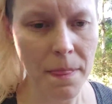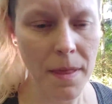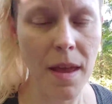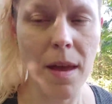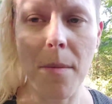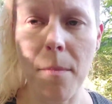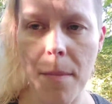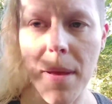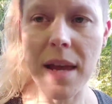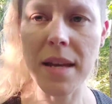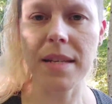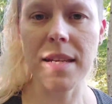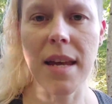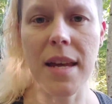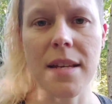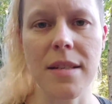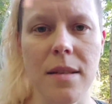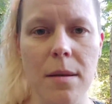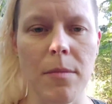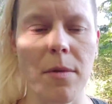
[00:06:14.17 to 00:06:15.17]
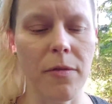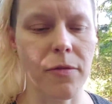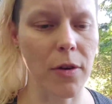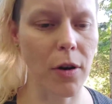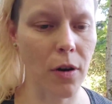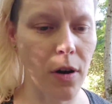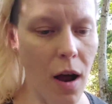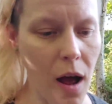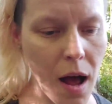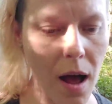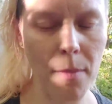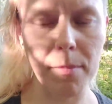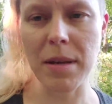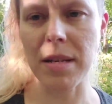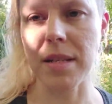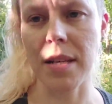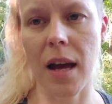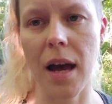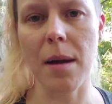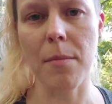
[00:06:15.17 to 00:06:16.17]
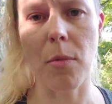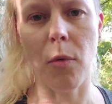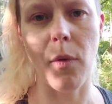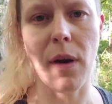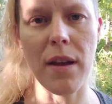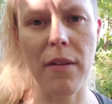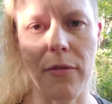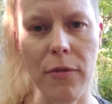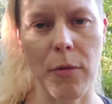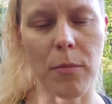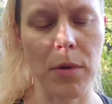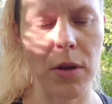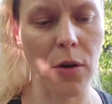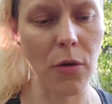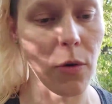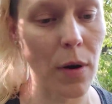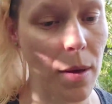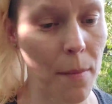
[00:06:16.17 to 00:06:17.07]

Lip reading: It may take some of your hobby time away from you.